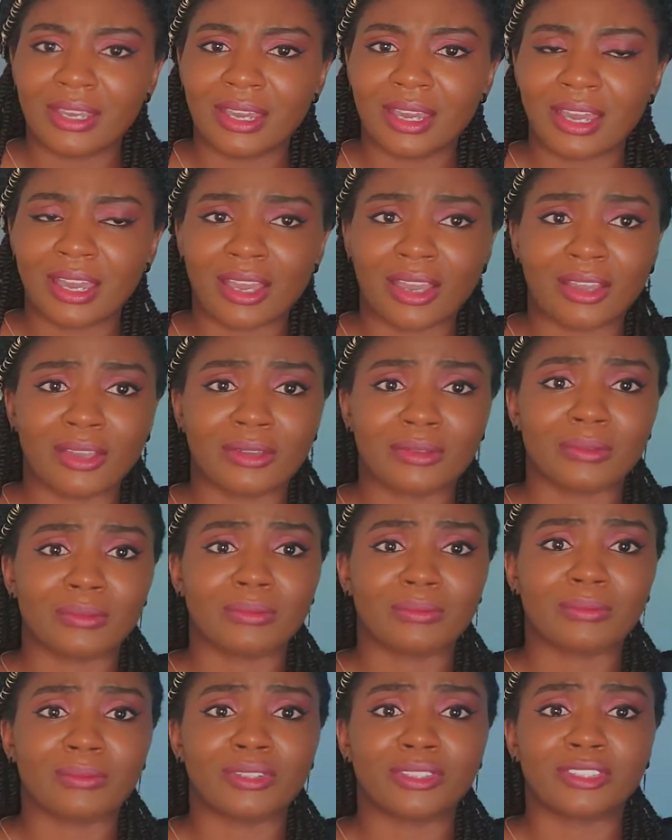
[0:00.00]
a
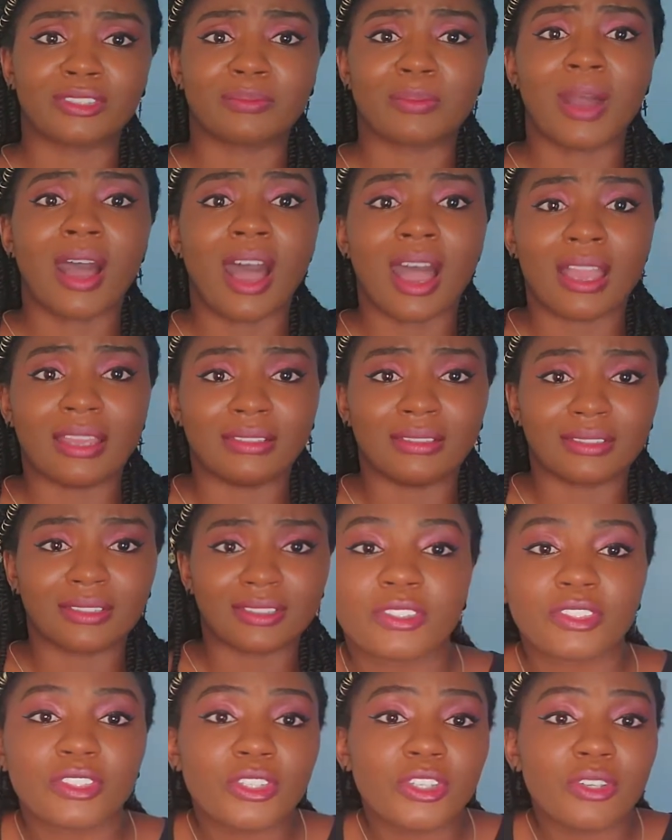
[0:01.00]
response.
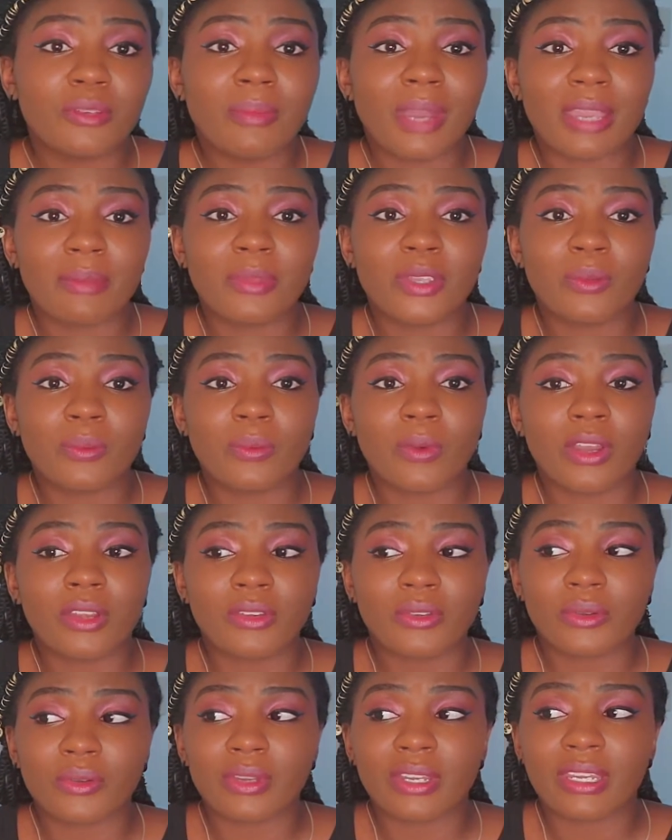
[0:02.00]
So you might be
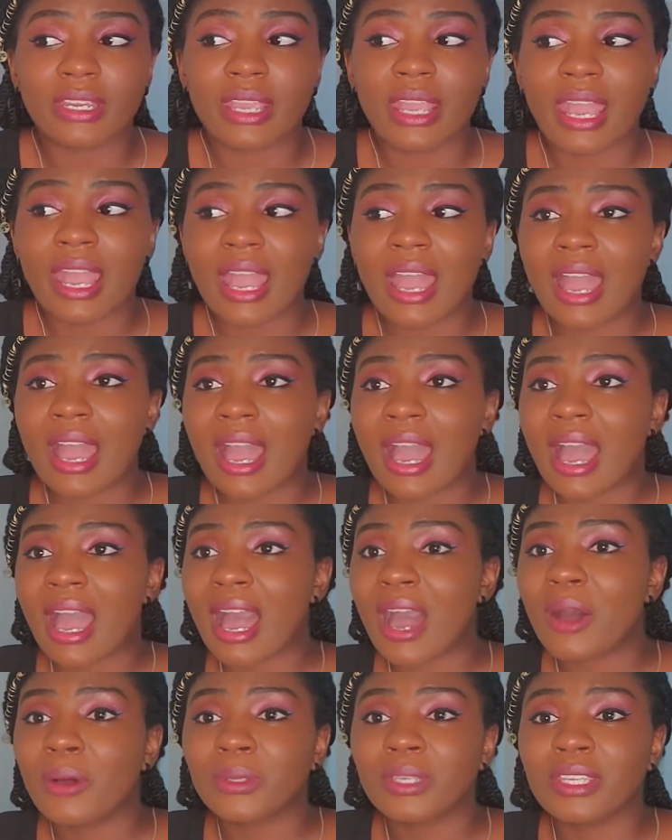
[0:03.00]
wondering,
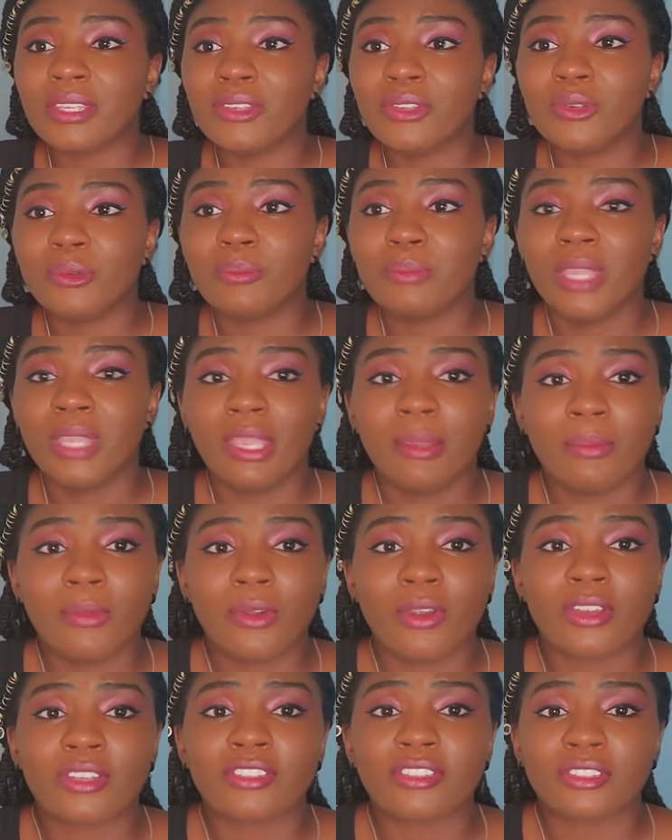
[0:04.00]
how can you be
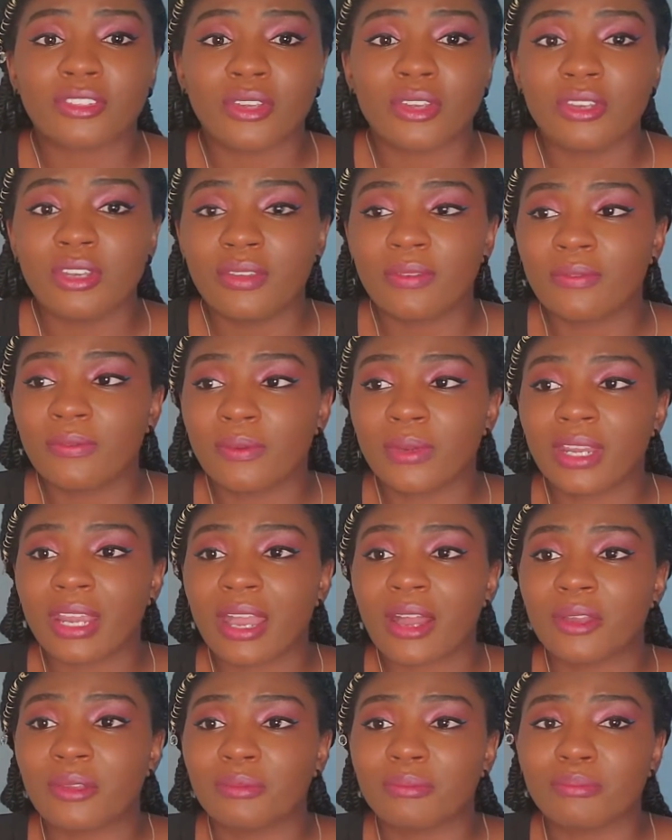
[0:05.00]
more assertive
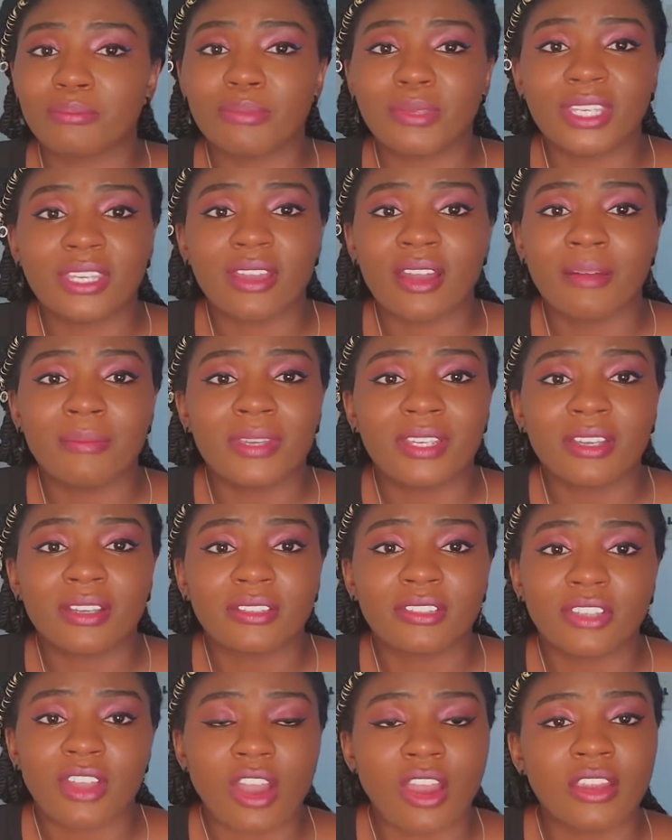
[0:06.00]
without becoming a
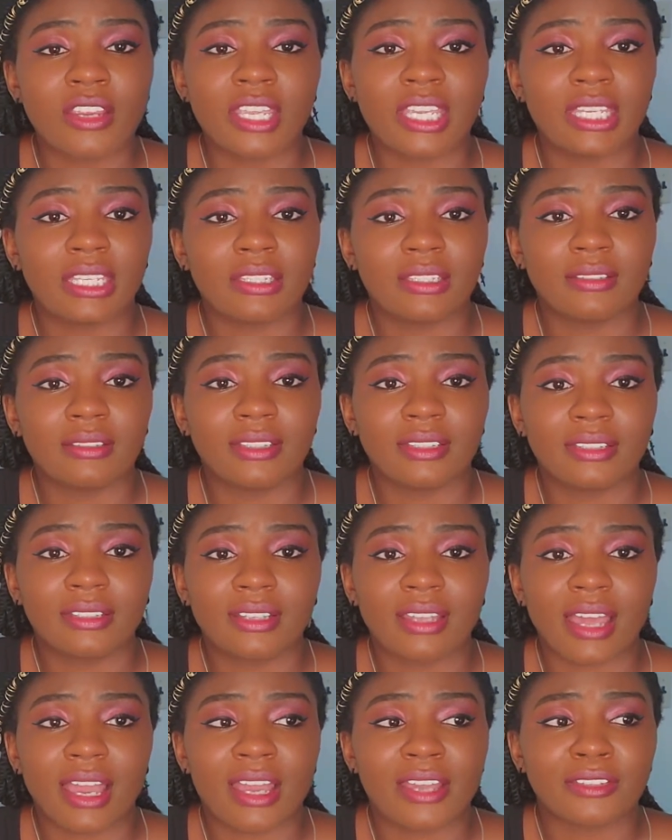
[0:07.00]
target in
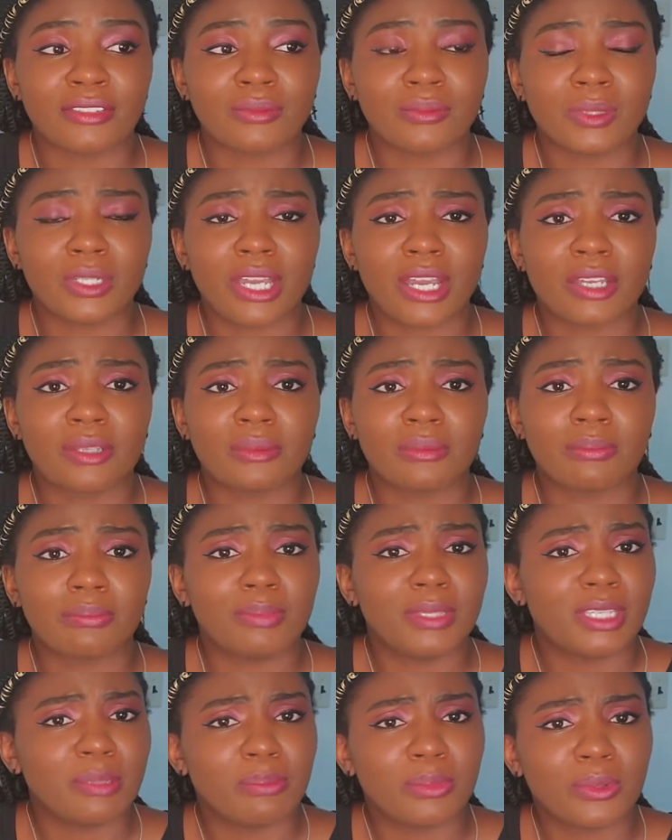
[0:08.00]
class, without
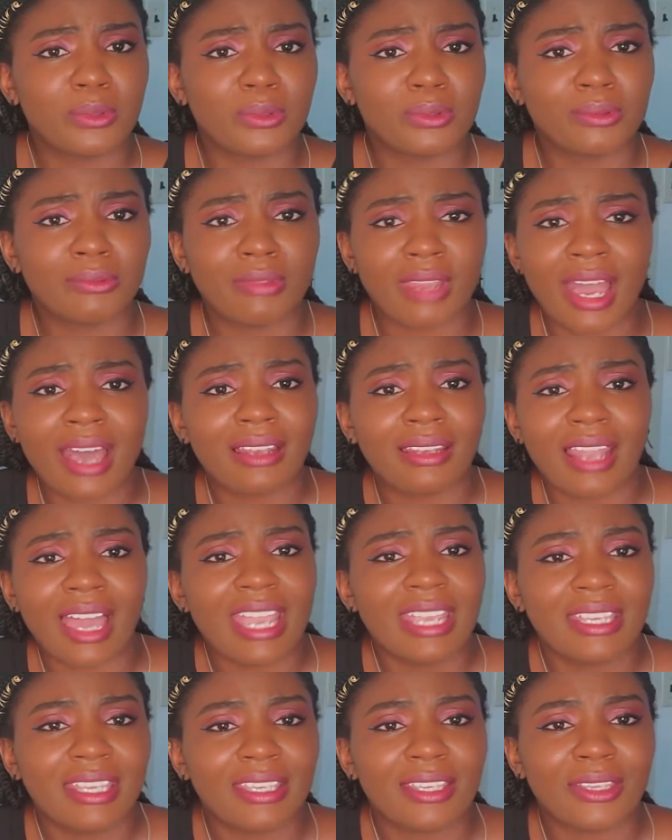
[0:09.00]
people not
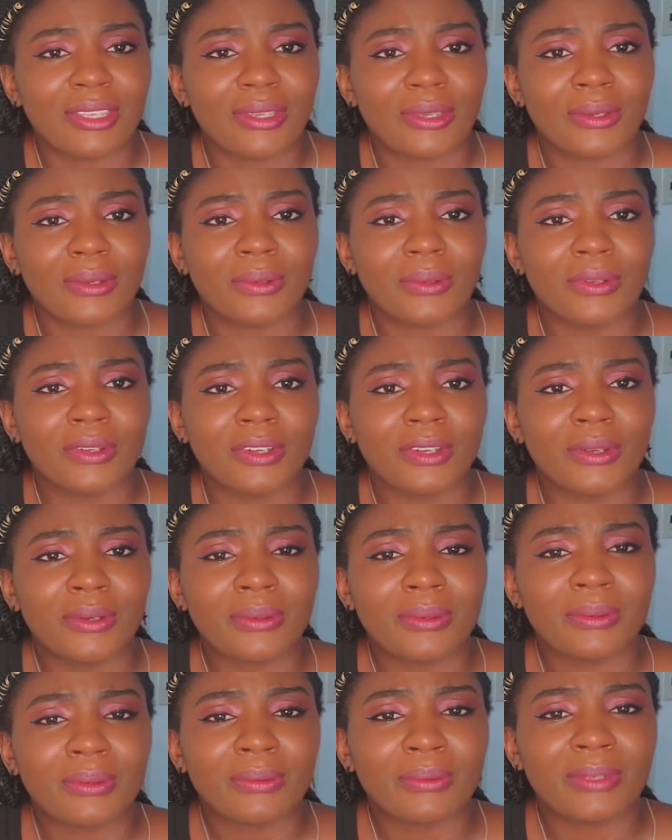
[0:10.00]
liking you,
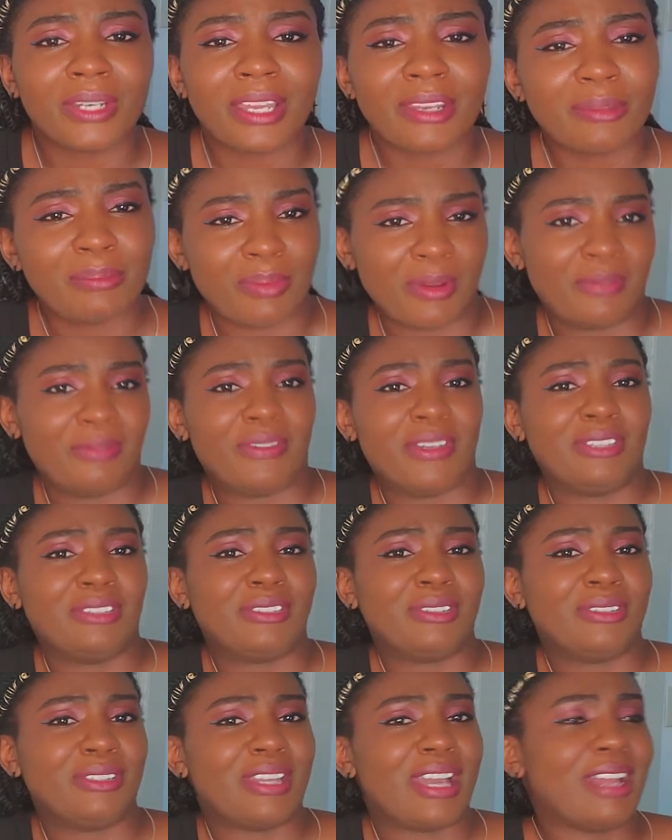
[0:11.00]
without the
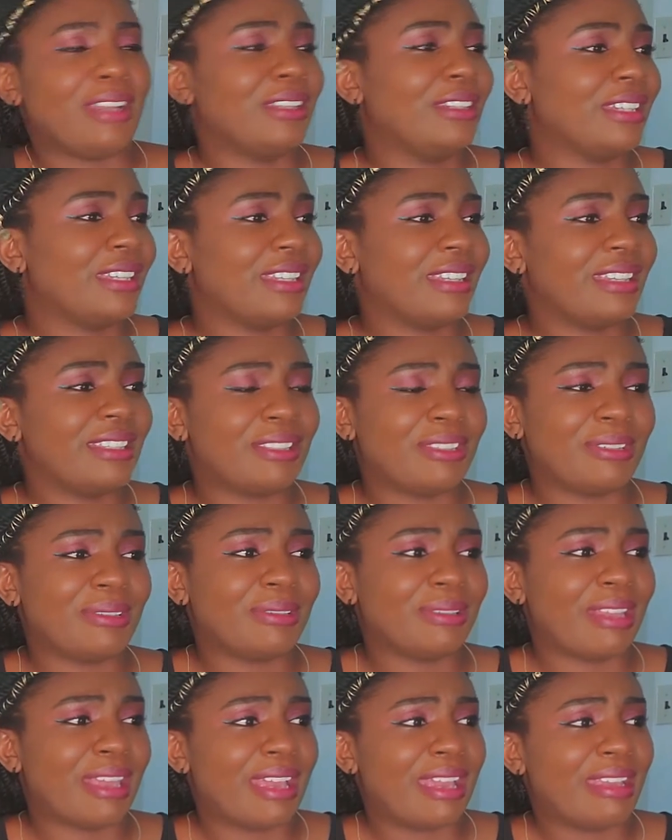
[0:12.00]
professor not looking at you
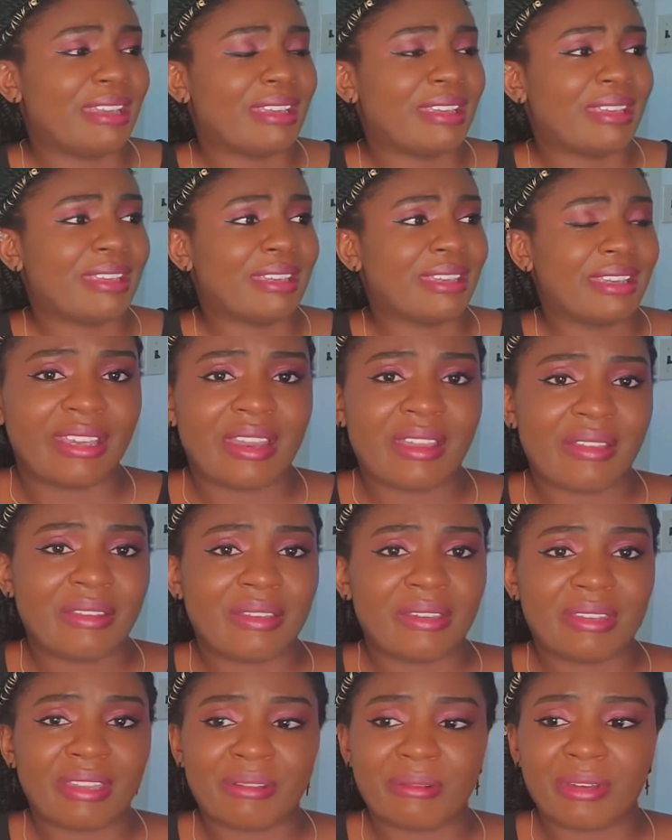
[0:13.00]
like, I don't
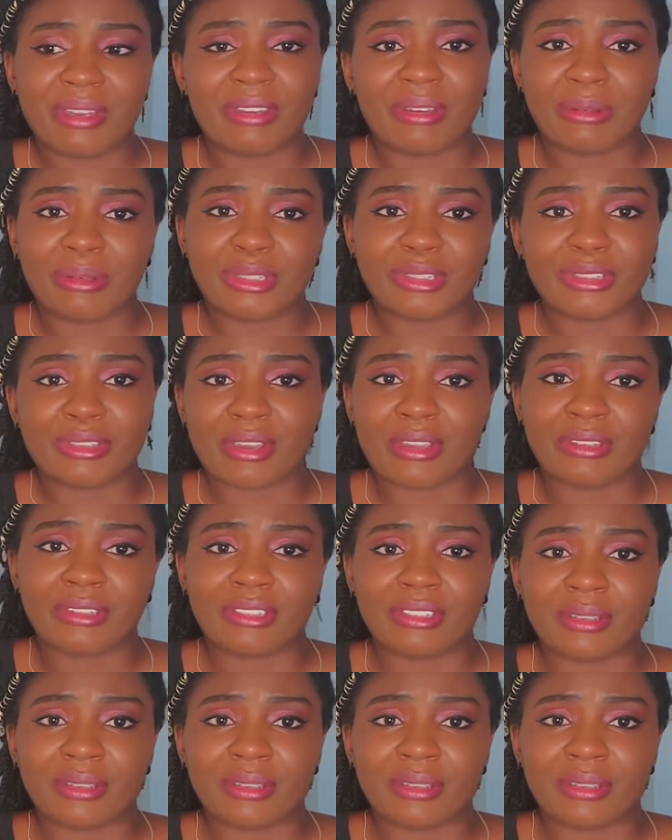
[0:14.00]
know, that one always starting